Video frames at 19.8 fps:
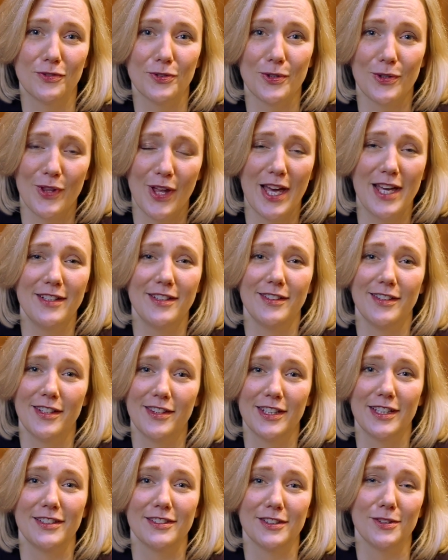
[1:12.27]
for then and the
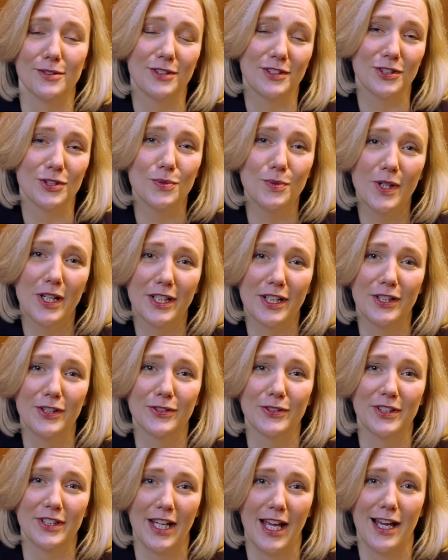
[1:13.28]
things that you're still
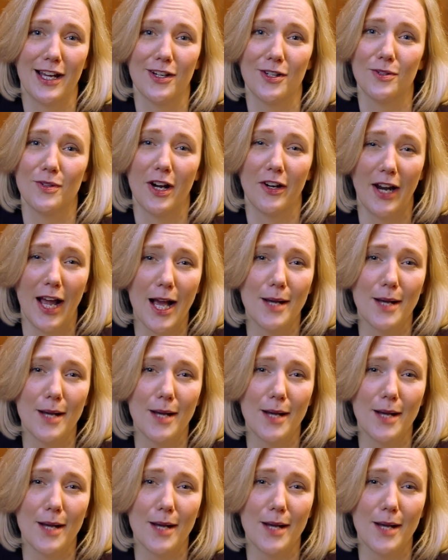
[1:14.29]
working on now are